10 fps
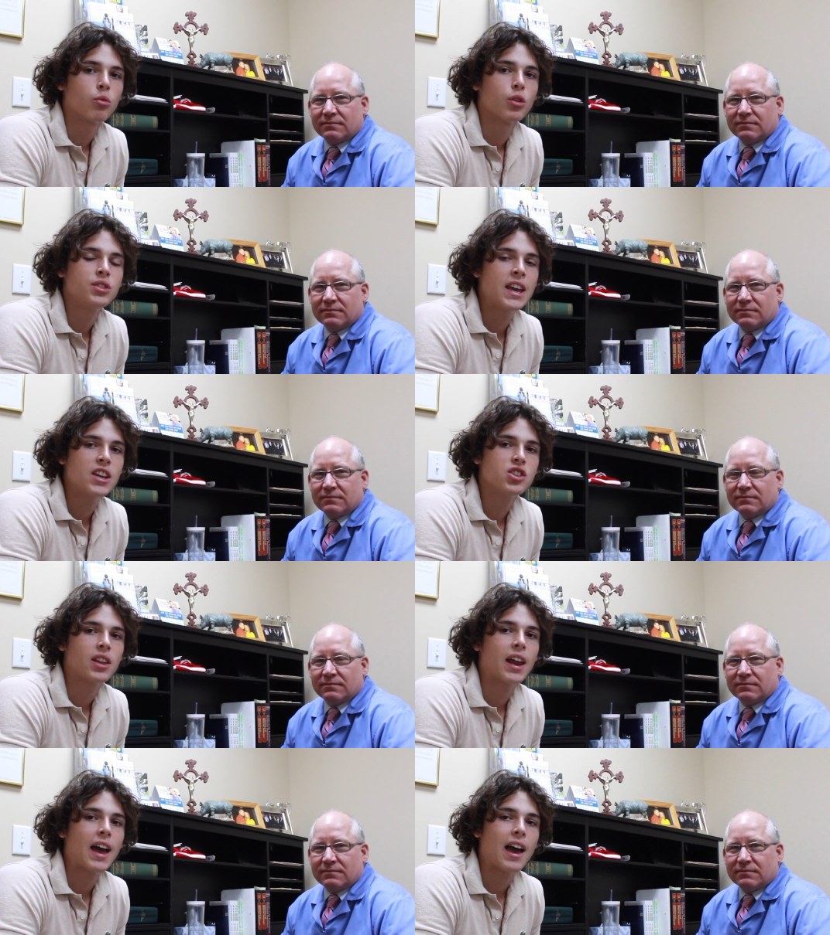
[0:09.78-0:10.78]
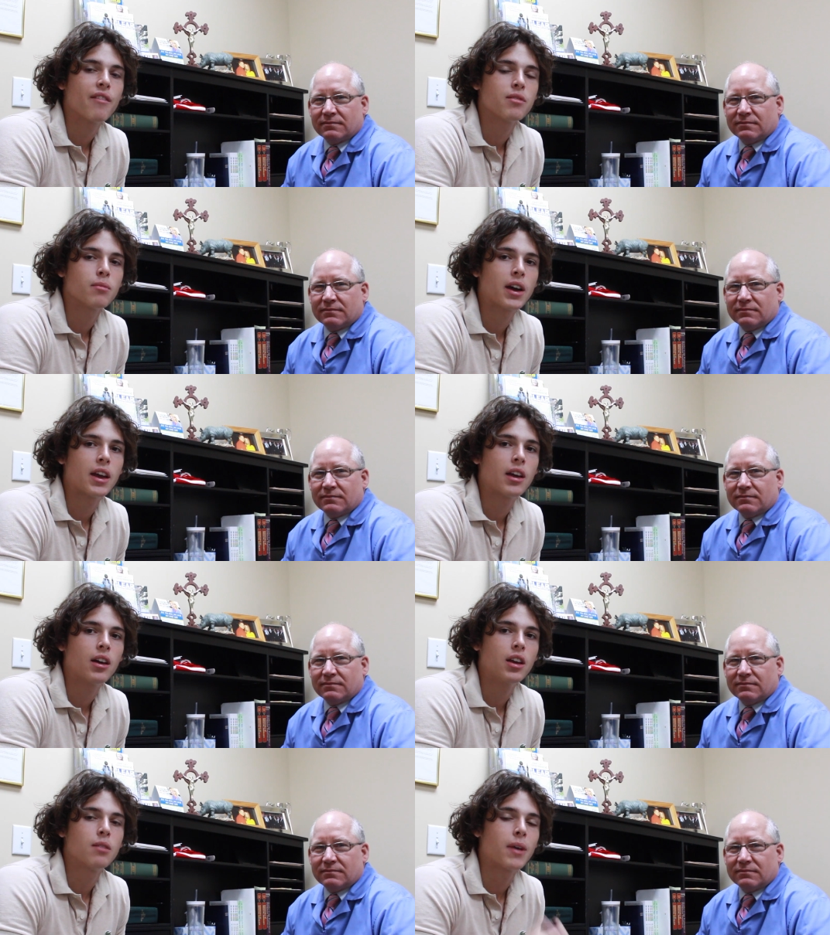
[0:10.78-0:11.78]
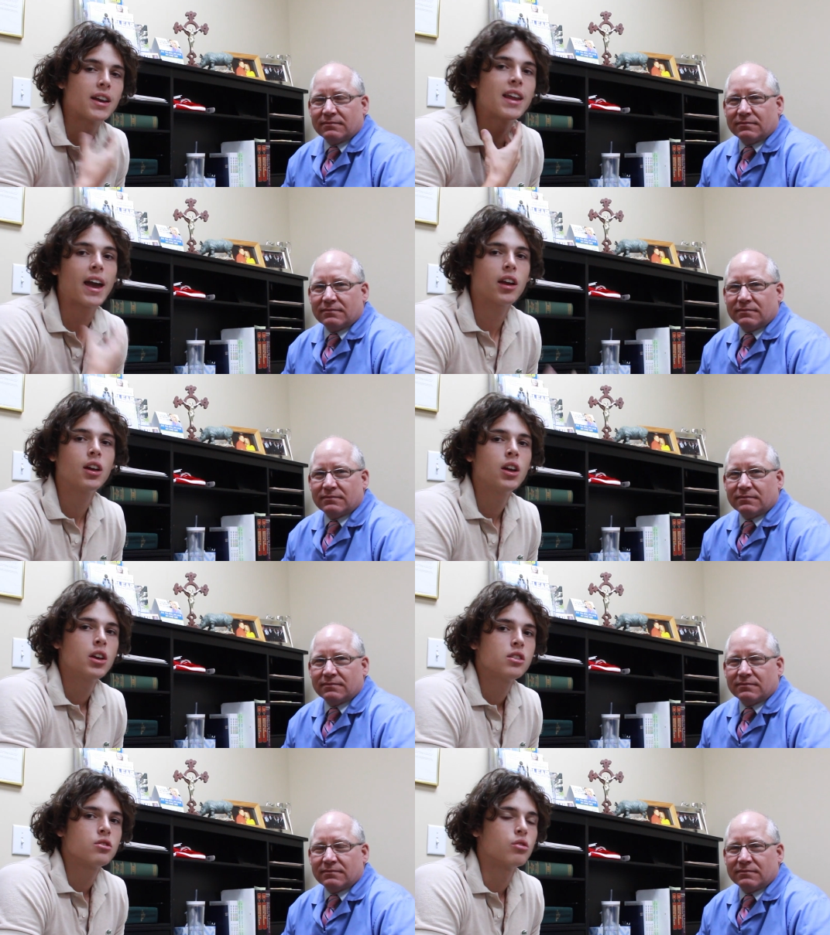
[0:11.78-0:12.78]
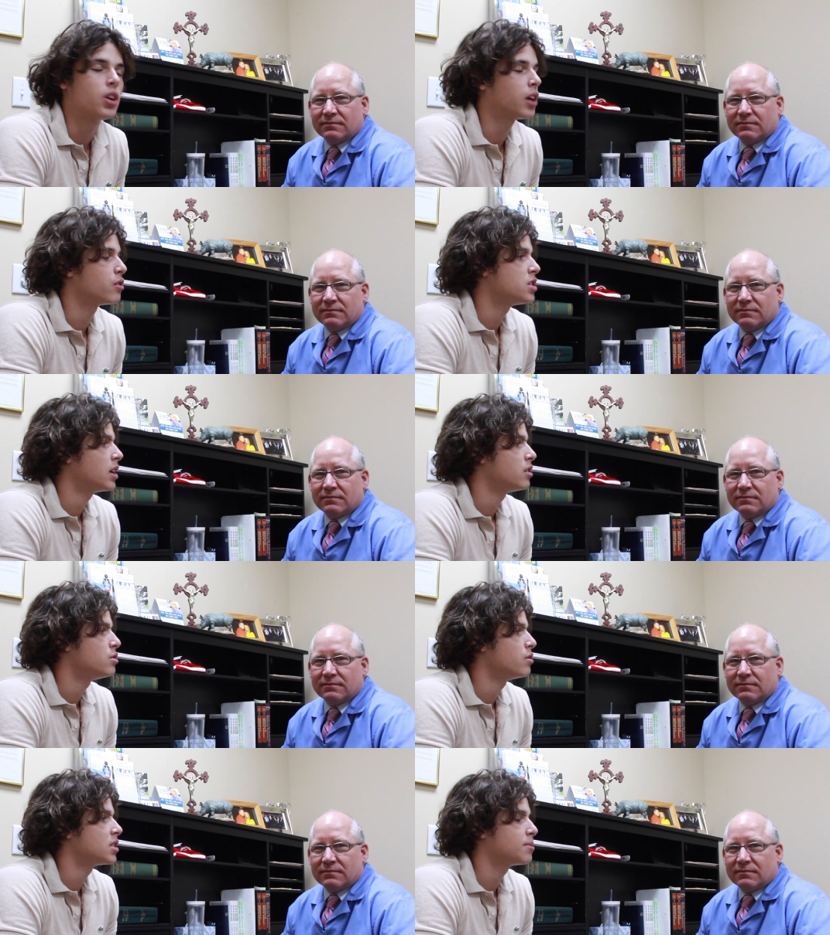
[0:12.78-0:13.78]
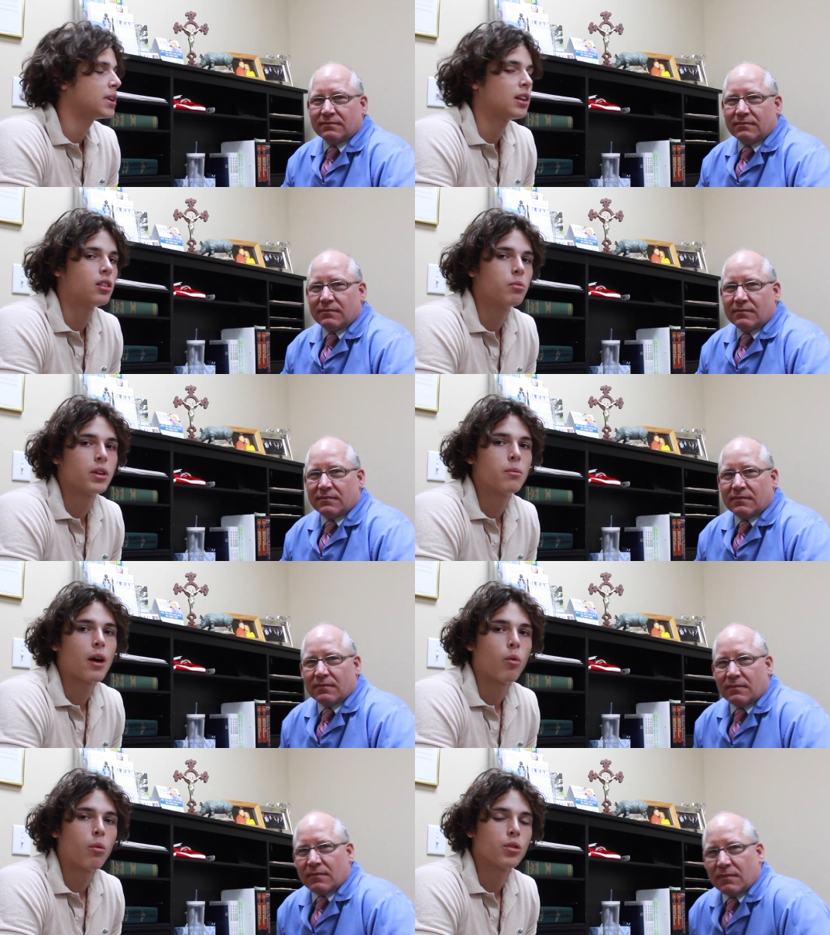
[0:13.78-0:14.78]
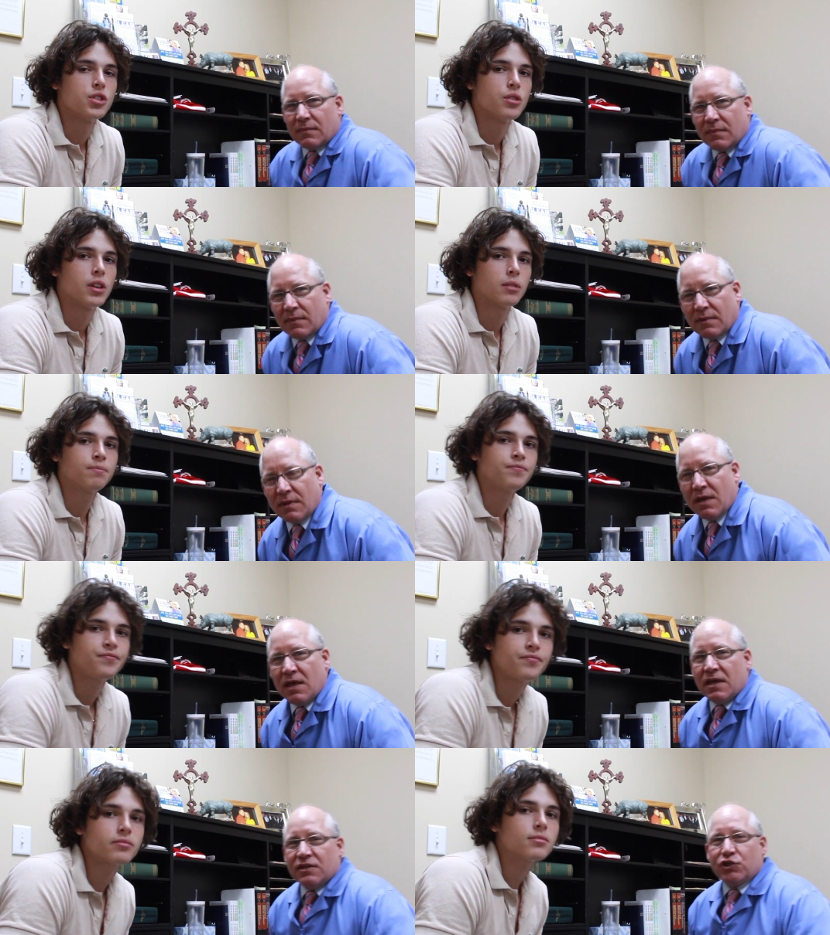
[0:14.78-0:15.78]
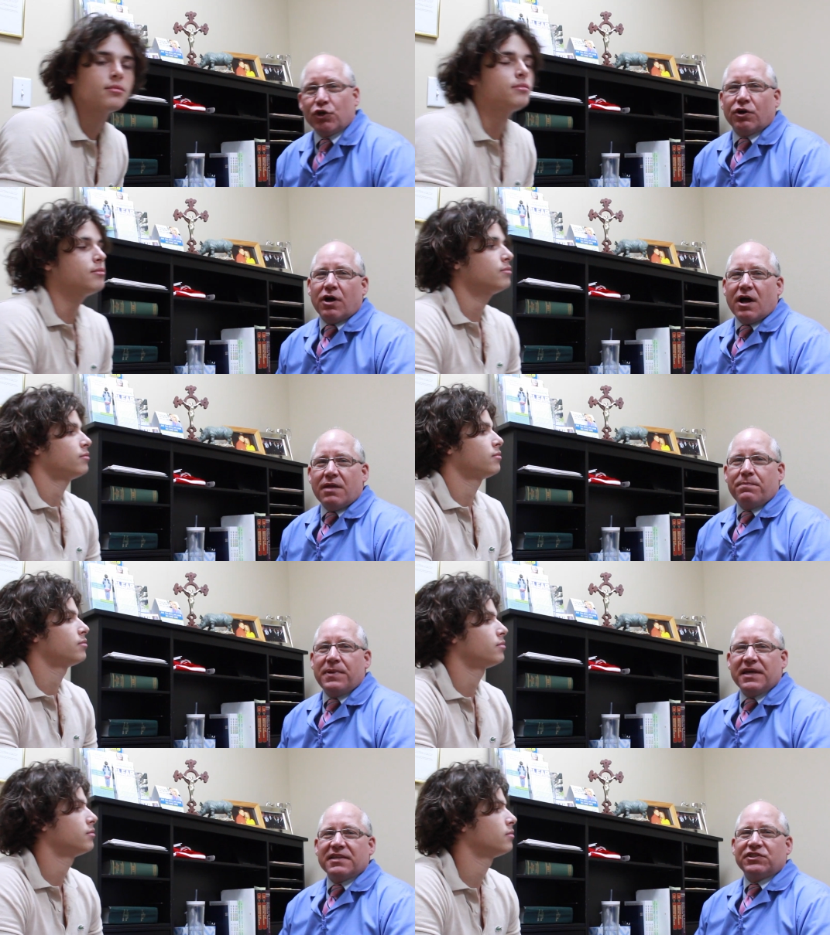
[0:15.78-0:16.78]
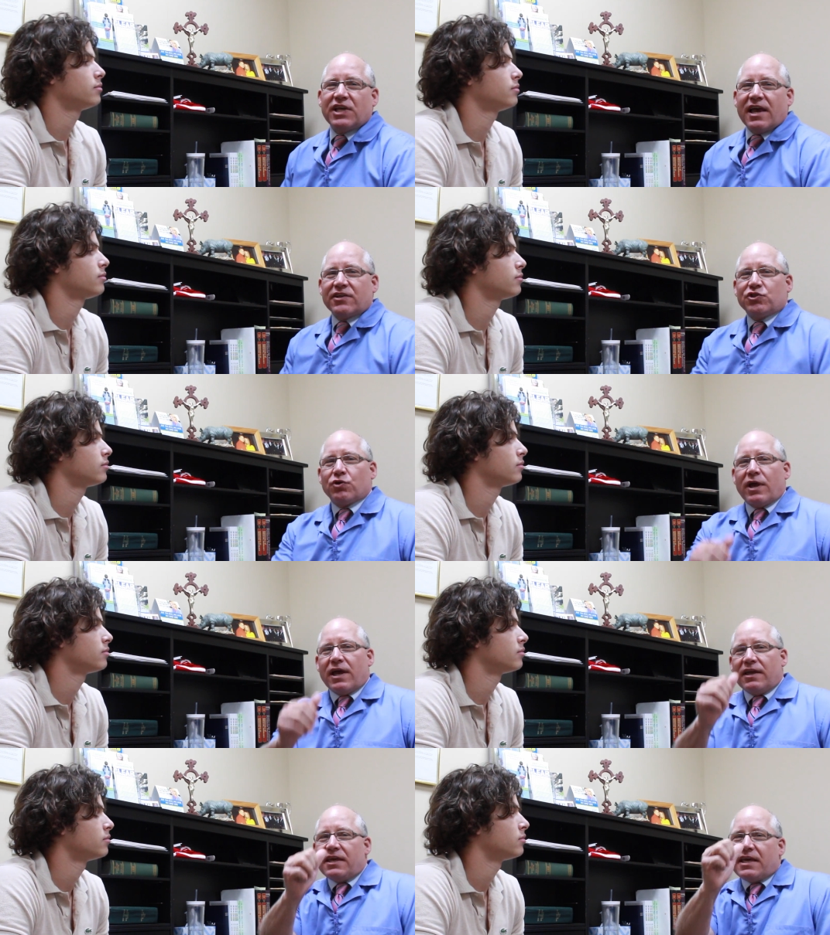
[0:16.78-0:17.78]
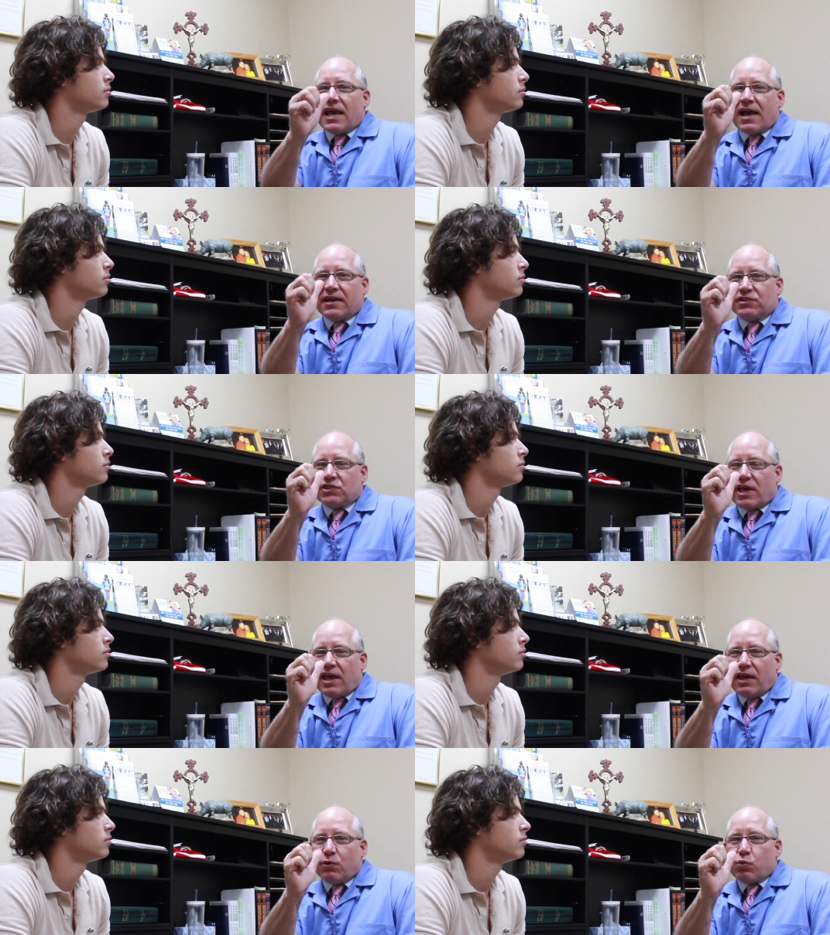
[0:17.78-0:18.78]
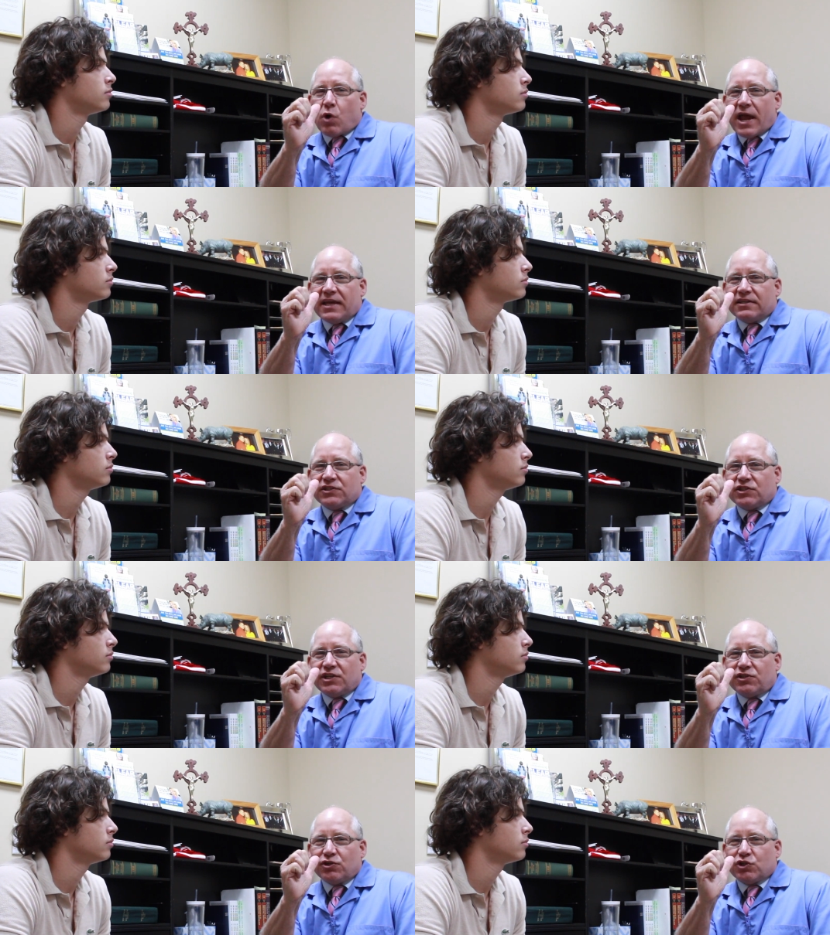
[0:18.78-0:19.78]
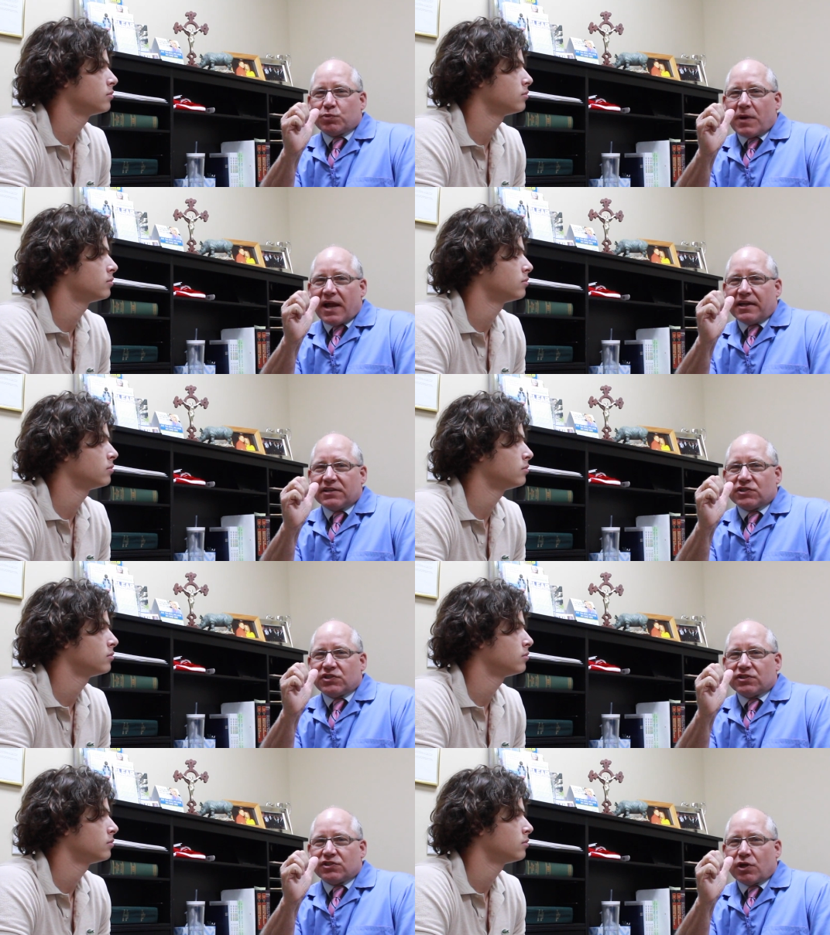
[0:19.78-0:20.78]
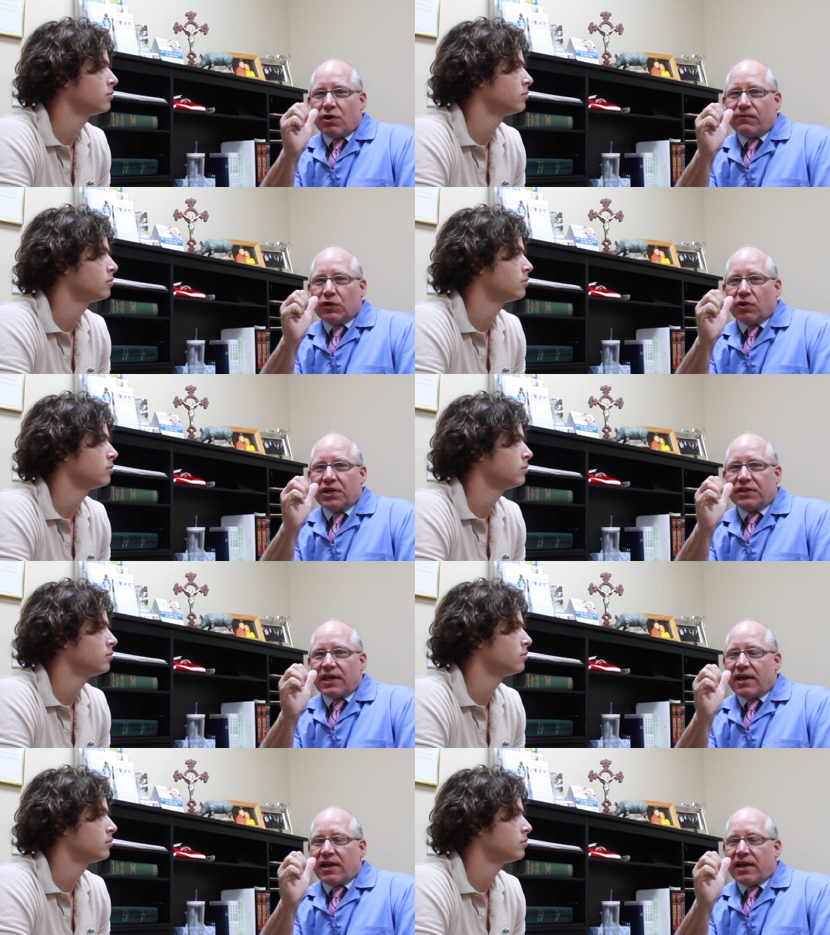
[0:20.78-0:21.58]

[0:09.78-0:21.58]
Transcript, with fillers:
Speaker 1: rotation that I have in my, in my neck. So Dr. Jay, could you explain a little bit about what we're doing?
Speaker 2: Sure. On Ben's x-ray, he has a right C2 spinous. So if you look at the